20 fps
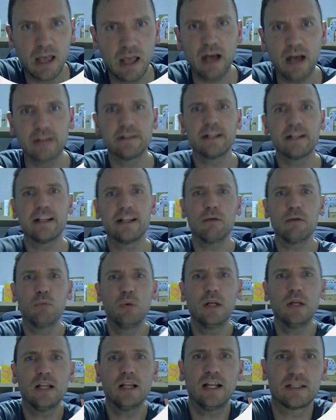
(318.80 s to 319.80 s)
And then it
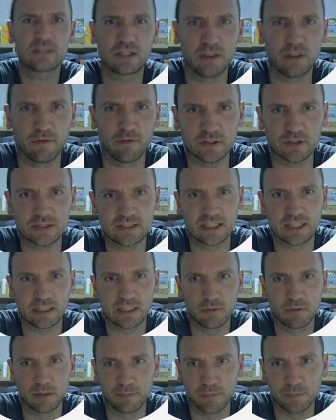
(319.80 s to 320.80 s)
will ask you for
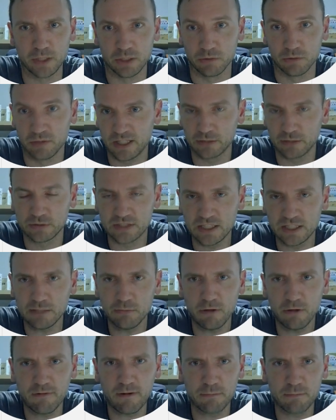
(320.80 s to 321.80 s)
sigma and mu. Now,
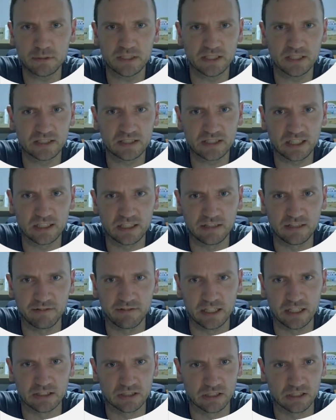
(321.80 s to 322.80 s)
sigma represents standard
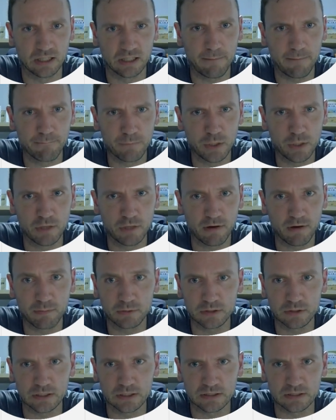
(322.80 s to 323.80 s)
deviation and mu
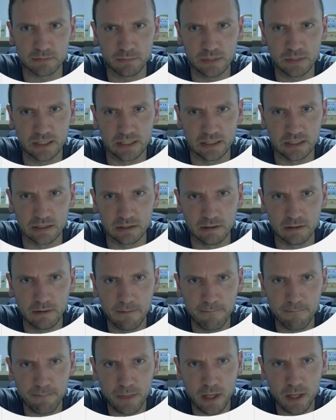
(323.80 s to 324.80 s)
represents mean.
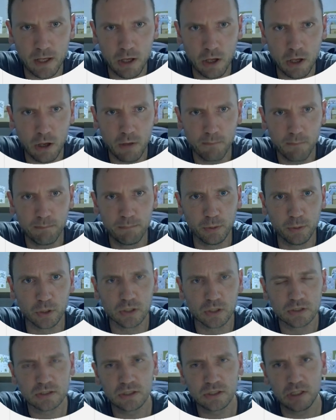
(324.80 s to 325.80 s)

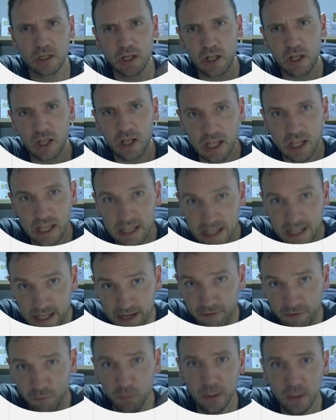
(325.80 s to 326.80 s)
But
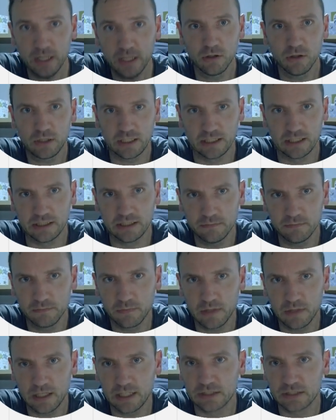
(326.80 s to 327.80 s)
if we're looking
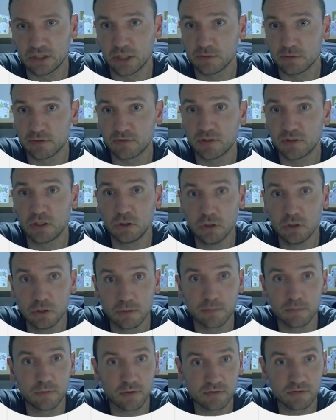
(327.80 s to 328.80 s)
in terms of the
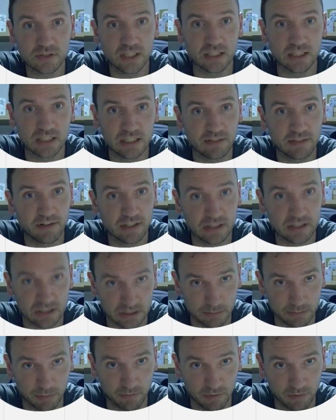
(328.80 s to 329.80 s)
number of standard deviations
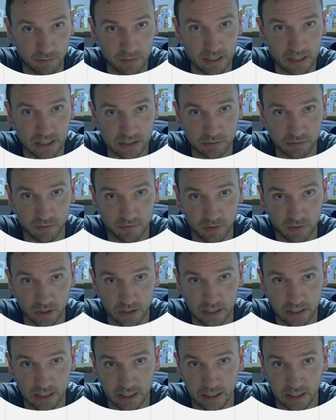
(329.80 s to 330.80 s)
above the mean, as we've done
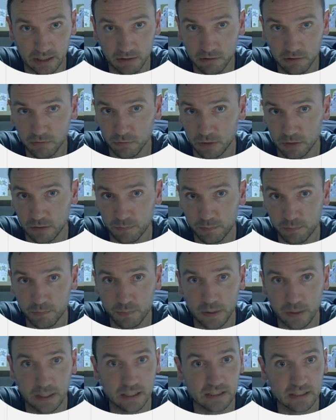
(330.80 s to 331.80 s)
here, with
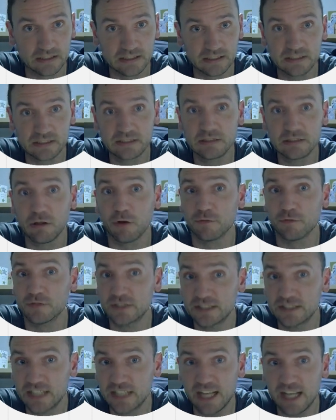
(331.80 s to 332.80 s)
p of
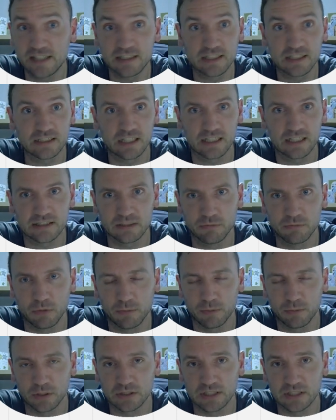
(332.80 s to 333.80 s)
z is less than
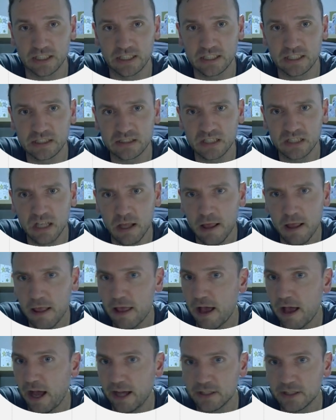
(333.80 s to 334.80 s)
1.6,
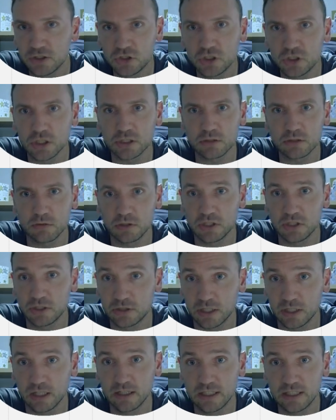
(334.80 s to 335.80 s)
I just want you to
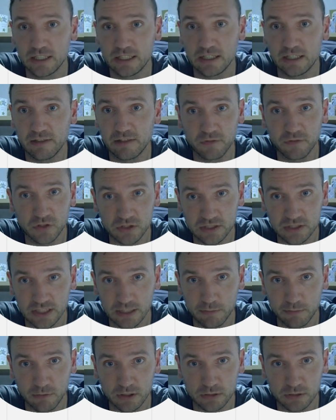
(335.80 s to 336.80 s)
leave
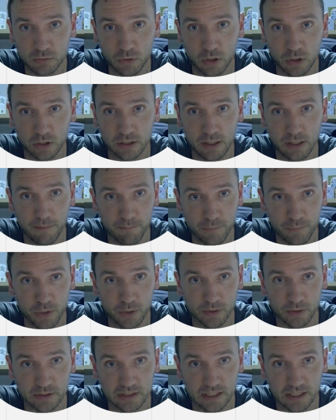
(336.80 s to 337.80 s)
sigma as 1 and mu
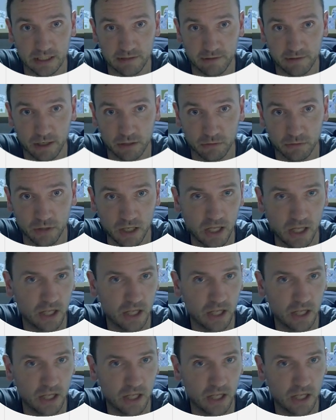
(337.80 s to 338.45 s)
as 0.